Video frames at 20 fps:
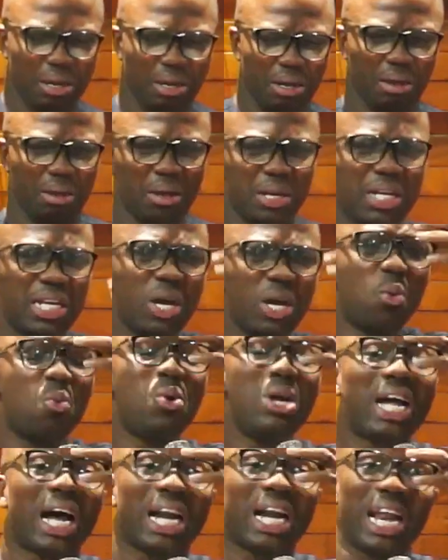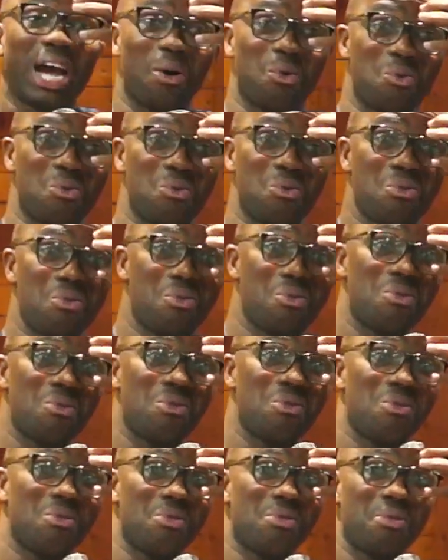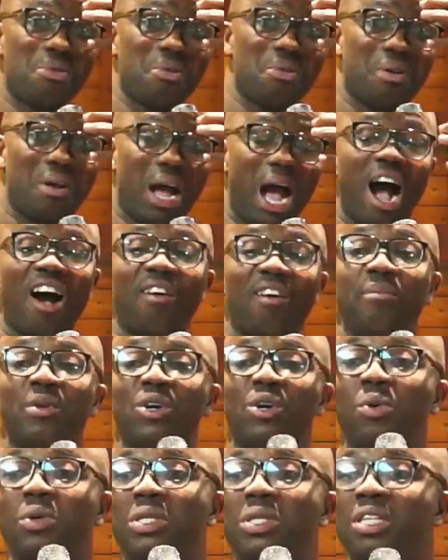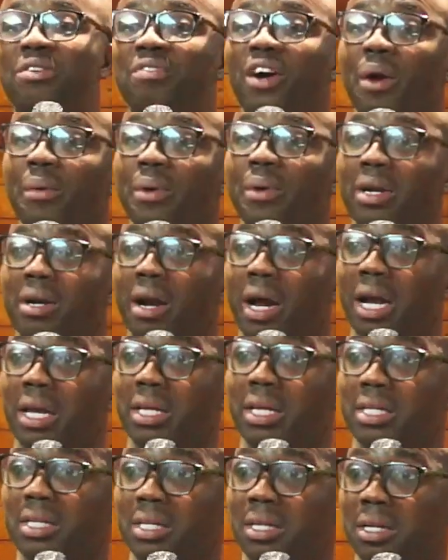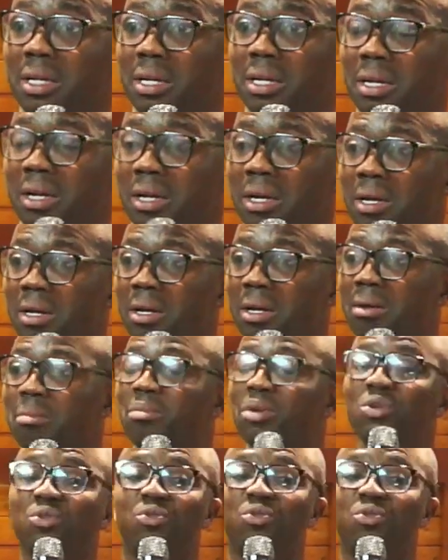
You would that I have been crucified with Christ. Means